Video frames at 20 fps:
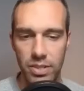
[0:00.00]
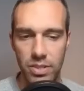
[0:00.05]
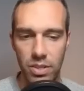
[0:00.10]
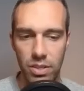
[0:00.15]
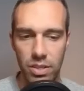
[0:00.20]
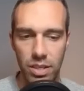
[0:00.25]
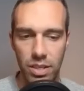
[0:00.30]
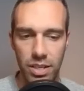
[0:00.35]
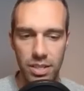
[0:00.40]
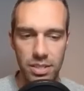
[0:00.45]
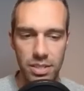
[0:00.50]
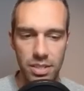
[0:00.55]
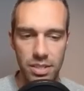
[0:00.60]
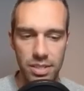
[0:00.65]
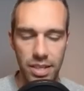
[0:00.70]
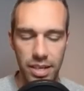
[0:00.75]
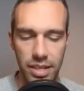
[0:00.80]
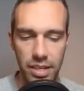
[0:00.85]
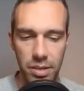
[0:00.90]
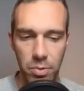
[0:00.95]
So it's these
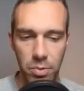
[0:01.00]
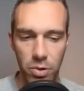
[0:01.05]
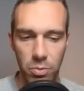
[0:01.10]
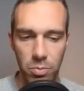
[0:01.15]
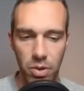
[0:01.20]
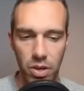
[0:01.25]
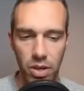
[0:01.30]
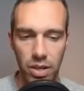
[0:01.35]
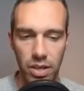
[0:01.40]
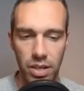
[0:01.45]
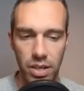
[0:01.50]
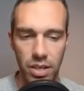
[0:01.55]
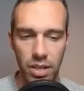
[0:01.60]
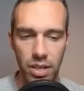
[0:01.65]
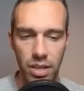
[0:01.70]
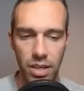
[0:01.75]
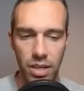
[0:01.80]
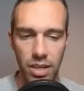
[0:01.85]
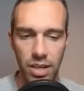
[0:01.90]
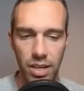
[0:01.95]
tanky Pokemon
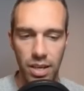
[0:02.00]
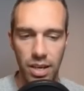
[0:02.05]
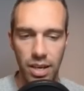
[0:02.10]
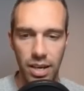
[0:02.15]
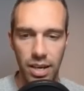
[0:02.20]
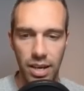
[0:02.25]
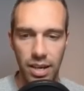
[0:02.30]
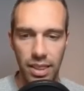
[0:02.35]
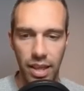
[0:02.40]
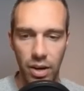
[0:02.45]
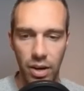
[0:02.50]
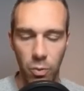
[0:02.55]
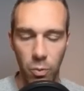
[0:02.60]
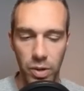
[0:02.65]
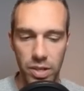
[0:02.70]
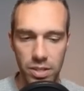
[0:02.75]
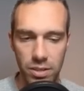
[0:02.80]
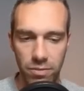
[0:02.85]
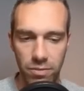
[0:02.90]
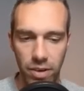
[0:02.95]
that are
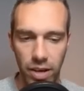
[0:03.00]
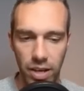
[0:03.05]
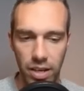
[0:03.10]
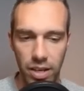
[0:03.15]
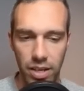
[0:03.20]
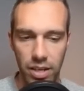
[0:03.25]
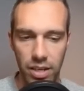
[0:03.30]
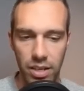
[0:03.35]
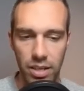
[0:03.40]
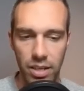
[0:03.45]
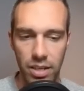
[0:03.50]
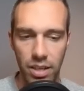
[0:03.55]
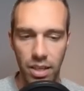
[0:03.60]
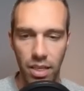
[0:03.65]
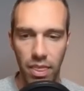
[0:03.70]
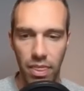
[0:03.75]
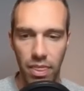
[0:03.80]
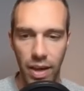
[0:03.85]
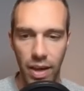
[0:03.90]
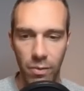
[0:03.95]
weak to fighting
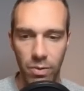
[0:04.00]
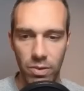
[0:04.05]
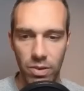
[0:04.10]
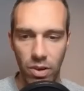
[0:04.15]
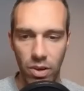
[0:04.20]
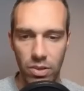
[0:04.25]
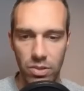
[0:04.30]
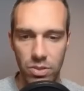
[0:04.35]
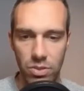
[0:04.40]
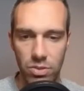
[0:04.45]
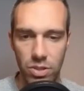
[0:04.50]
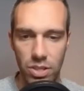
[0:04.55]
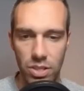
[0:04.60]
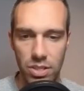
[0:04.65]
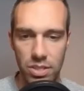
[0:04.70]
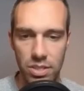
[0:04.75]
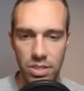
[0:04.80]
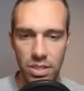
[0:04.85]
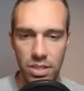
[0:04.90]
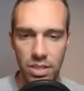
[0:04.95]
that will also
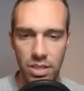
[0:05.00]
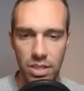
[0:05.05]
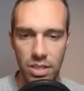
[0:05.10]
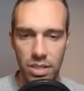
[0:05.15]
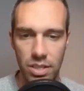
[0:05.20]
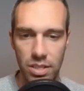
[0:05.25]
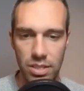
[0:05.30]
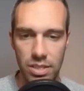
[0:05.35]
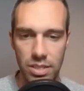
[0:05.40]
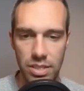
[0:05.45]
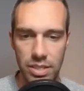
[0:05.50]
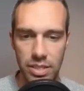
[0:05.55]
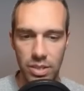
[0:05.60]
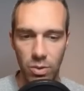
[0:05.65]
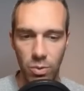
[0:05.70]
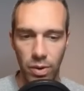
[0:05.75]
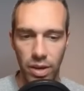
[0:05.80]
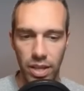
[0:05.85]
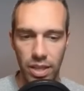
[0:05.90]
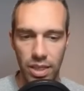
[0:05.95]
just deal
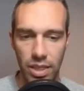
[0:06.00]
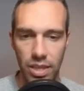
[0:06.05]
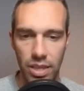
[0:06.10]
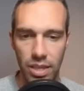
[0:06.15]
with